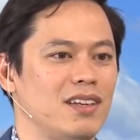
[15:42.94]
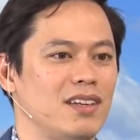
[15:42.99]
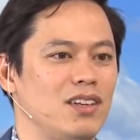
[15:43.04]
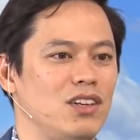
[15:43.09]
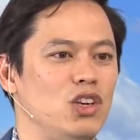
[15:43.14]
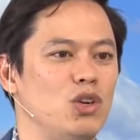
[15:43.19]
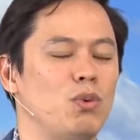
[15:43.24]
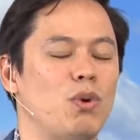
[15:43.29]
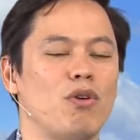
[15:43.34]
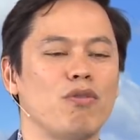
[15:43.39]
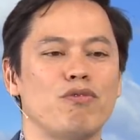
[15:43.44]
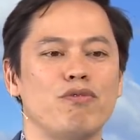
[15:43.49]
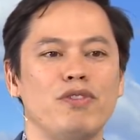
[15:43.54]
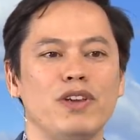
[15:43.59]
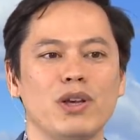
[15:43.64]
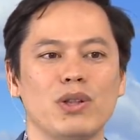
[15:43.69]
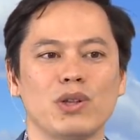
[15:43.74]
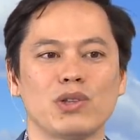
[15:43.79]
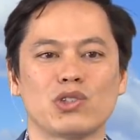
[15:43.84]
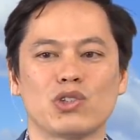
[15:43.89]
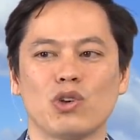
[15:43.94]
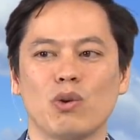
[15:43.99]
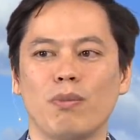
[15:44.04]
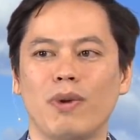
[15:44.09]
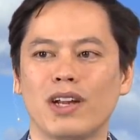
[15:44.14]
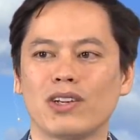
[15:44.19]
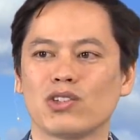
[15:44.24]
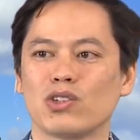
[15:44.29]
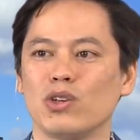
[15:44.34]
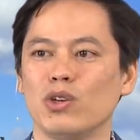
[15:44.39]
You won't feel it so
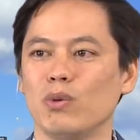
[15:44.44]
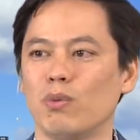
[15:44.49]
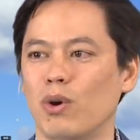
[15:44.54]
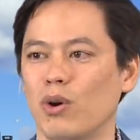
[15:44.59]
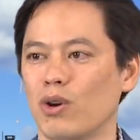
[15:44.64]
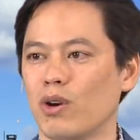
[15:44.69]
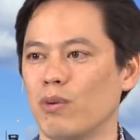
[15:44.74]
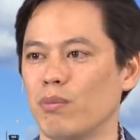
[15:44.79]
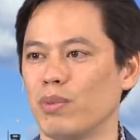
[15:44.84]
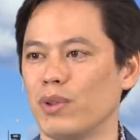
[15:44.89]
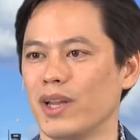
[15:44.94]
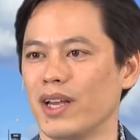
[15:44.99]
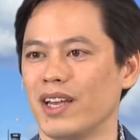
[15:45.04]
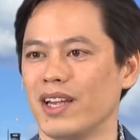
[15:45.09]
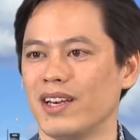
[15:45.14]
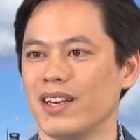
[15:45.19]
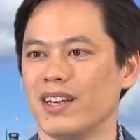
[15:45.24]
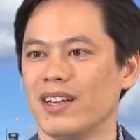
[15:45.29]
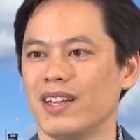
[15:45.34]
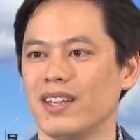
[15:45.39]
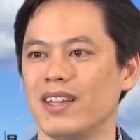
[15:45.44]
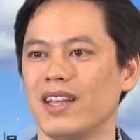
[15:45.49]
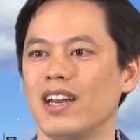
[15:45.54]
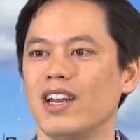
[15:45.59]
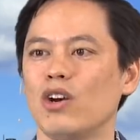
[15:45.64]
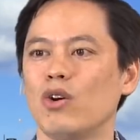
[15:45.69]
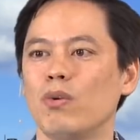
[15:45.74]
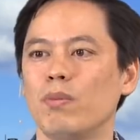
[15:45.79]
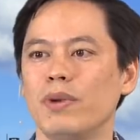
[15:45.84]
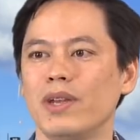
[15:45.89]
much, so you won't complain. Then
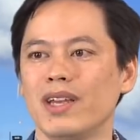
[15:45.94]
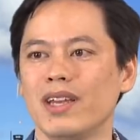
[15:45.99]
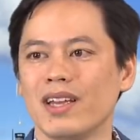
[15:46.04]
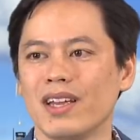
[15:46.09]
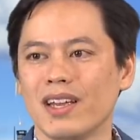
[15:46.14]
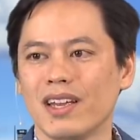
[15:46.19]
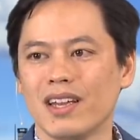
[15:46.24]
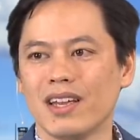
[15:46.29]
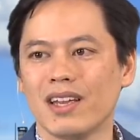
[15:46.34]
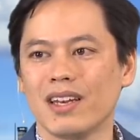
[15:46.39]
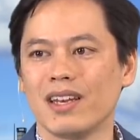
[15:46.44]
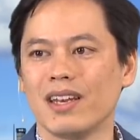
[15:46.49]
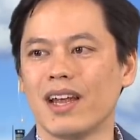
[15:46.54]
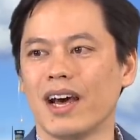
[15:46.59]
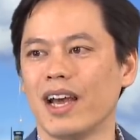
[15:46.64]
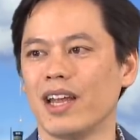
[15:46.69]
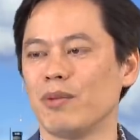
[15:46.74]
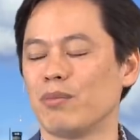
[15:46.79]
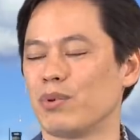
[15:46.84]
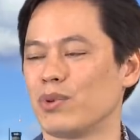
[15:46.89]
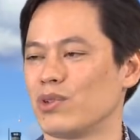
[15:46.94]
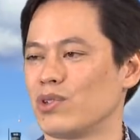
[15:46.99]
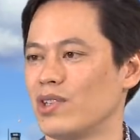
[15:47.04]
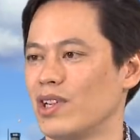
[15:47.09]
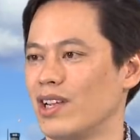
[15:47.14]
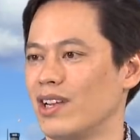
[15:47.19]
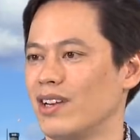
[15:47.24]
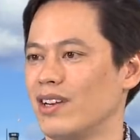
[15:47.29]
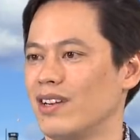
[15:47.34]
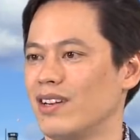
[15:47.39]
it will be
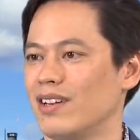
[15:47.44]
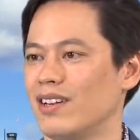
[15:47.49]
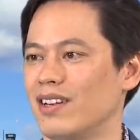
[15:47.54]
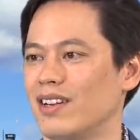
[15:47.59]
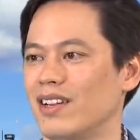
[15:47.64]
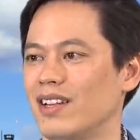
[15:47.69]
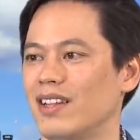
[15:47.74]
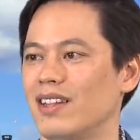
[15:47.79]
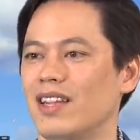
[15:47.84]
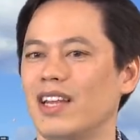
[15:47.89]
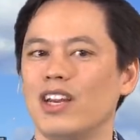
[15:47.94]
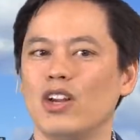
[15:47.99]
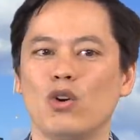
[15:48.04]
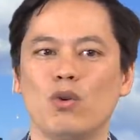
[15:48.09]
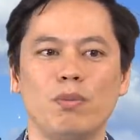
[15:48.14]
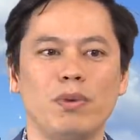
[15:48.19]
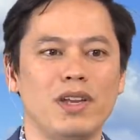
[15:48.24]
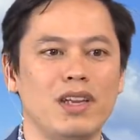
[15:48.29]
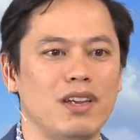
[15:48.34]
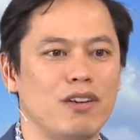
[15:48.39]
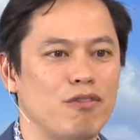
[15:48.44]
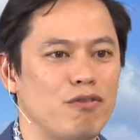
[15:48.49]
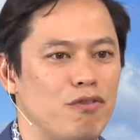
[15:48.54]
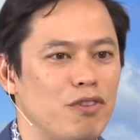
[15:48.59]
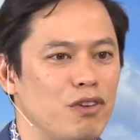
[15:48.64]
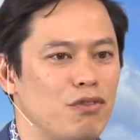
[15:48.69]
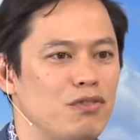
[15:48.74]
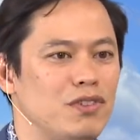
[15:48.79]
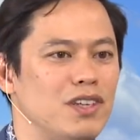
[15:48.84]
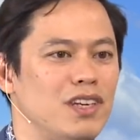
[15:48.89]
9%. Then it will be
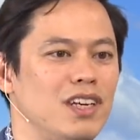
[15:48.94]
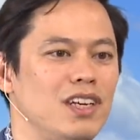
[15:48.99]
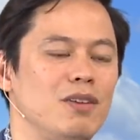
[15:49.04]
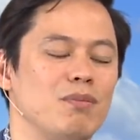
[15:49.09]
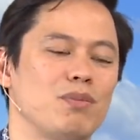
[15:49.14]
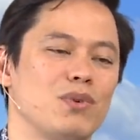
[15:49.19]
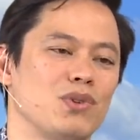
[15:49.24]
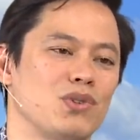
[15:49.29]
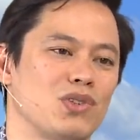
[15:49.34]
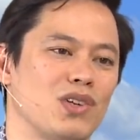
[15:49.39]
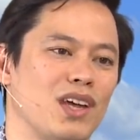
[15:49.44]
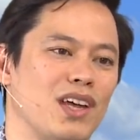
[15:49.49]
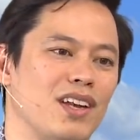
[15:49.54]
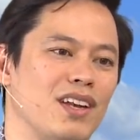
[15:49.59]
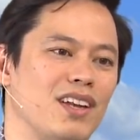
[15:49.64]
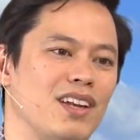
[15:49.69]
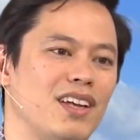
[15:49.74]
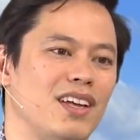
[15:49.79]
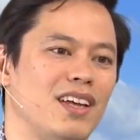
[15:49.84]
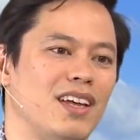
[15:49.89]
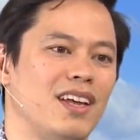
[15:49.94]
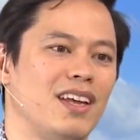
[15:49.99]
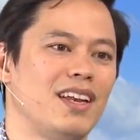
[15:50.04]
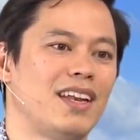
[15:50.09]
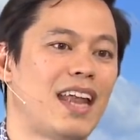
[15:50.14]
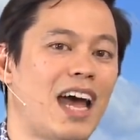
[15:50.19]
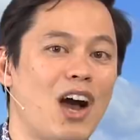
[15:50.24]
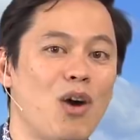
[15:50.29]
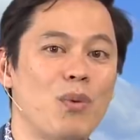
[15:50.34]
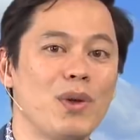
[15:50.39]
15%.
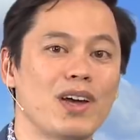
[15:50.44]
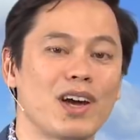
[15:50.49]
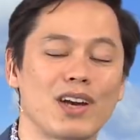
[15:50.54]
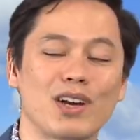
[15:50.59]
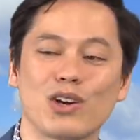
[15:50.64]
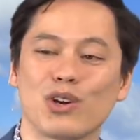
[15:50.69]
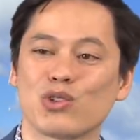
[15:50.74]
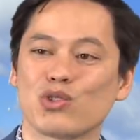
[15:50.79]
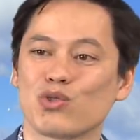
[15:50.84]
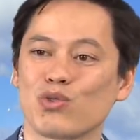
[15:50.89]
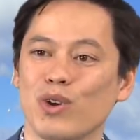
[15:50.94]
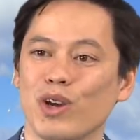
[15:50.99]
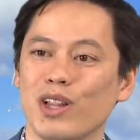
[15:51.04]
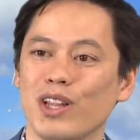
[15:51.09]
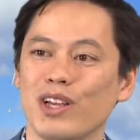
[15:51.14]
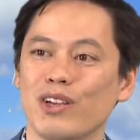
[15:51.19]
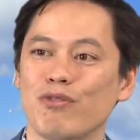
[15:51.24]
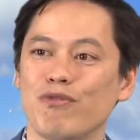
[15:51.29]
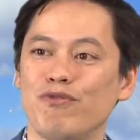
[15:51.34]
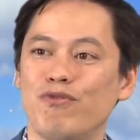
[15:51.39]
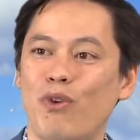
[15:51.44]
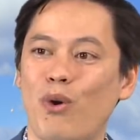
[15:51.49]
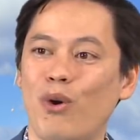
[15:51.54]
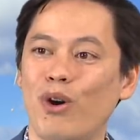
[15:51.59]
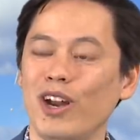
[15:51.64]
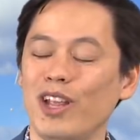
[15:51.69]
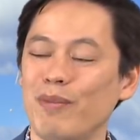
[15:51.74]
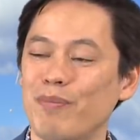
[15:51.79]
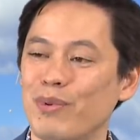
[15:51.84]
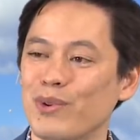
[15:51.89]
Now we got in Australia
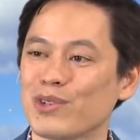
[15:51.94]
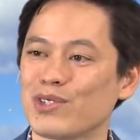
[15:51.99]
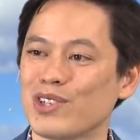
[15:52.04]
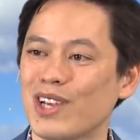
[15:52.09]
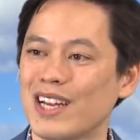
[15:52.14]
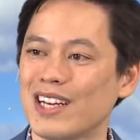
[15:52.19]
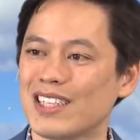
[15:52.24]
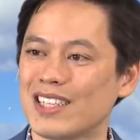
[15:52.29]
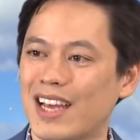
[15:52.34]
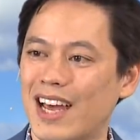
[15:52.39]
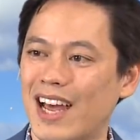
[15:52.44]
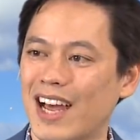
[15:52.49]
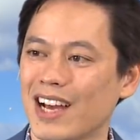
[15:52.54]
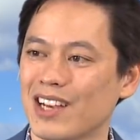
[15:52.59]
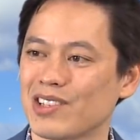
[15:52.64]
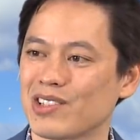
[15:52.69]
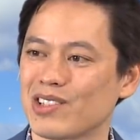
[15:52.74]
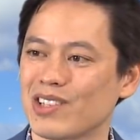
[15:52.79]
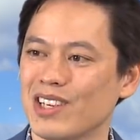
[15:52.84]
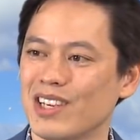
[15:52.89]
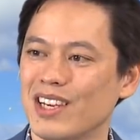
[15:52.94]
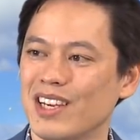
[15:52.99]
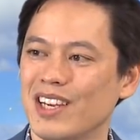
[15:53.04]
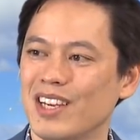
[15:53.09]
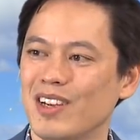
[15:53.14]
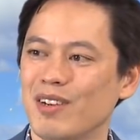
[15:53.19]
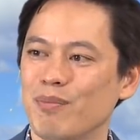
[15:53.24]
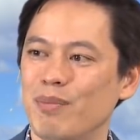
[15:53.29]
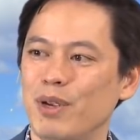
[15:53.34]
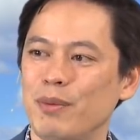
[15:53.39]
40% tax.
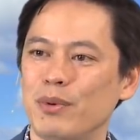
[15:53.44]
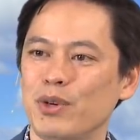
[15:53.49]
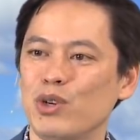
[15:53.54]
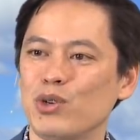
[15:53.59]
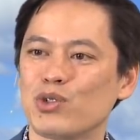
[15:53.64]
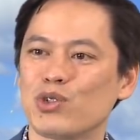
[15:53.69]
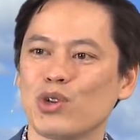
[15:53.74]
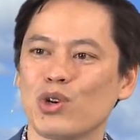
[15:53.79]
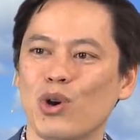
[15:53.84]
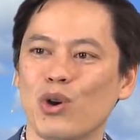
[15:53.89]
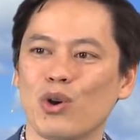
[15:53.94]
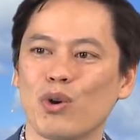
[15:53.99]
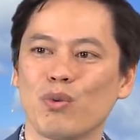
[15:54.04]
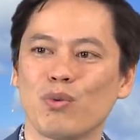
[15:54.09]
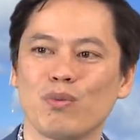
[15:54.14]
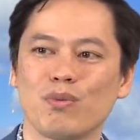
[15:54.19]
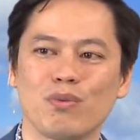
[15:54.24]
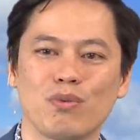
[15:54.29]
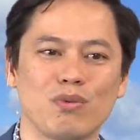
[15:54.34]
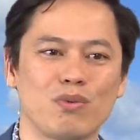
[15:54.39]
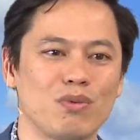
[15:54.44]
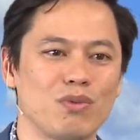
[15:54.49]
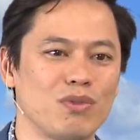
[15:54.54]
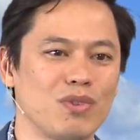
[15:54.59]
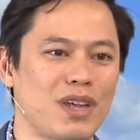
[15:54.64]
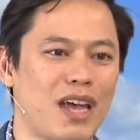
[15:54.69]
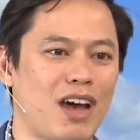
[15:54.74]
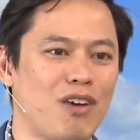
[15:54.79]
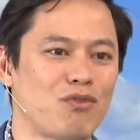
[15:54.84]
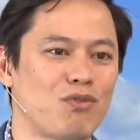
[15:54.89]
People used to go to
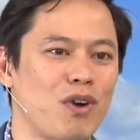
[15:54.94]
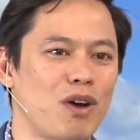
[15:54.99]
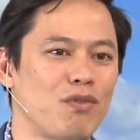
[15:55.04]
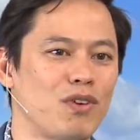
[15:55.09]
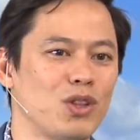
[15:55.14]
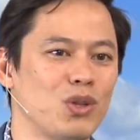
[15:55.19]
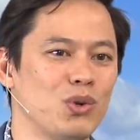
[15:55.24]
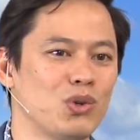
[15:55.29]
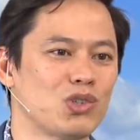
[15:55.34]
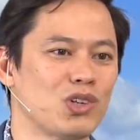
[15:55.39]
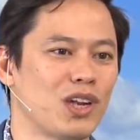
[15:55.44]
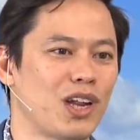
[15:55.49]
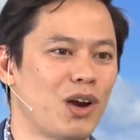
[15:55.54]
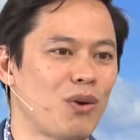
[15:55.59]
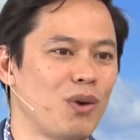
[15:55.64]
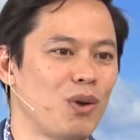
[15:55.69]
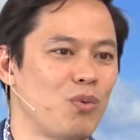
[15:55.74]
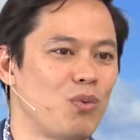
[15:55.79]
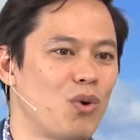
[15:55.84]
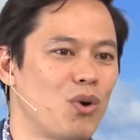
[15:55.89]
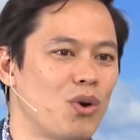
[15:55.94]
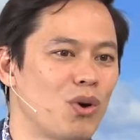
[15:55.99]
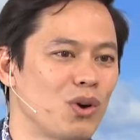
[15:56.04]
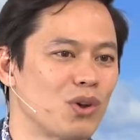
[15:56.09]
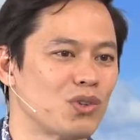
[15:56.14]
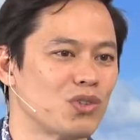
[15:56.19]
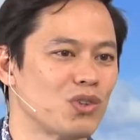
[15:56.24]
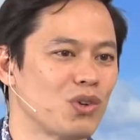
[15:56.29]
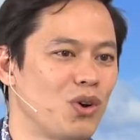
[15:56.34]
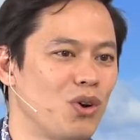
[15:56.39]
have revolutionary
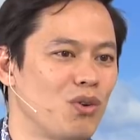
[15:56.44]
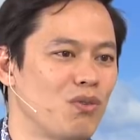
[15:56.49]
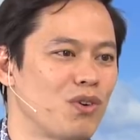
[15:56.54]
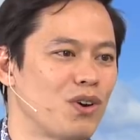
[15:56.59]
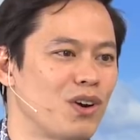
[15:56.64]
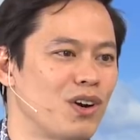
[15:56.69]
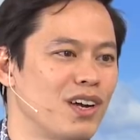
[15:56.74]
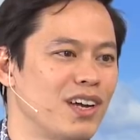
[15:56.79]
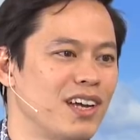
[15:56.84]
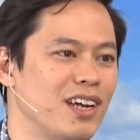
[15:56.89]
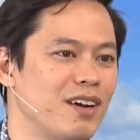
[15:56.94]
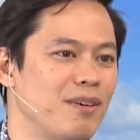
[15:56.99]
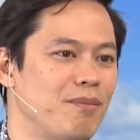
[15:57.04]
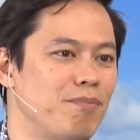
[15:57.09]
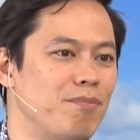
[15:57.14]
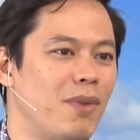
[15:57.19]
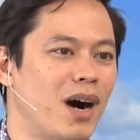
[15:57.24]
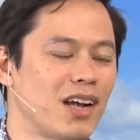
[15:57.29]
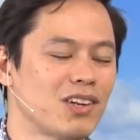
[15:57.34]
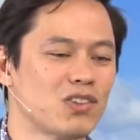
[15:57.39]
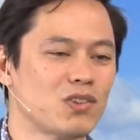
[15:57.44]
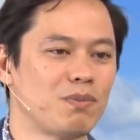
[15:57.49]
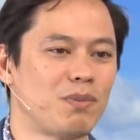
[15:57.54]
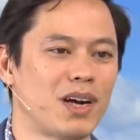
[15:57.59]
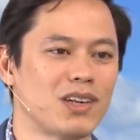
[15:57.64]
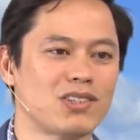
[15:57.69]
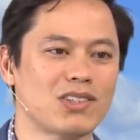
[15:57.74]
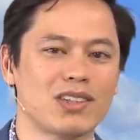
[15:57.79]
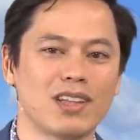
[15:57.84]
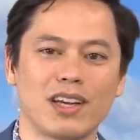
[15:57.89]
wars over much,
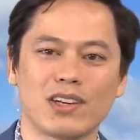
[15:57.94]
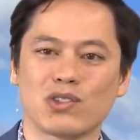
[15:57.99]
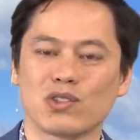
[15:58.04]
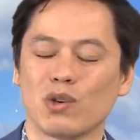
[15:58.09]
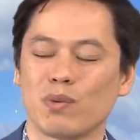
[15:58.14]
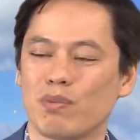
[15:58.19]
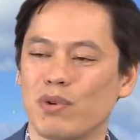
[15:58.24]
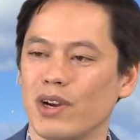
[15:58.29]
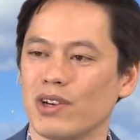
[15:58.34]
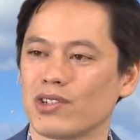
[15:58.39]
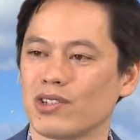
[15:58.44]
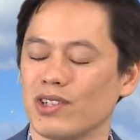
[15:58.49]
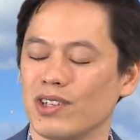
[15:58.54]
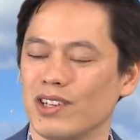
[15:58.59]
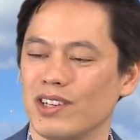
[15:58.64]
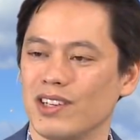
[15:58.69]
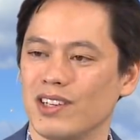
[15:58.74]
much less oppression.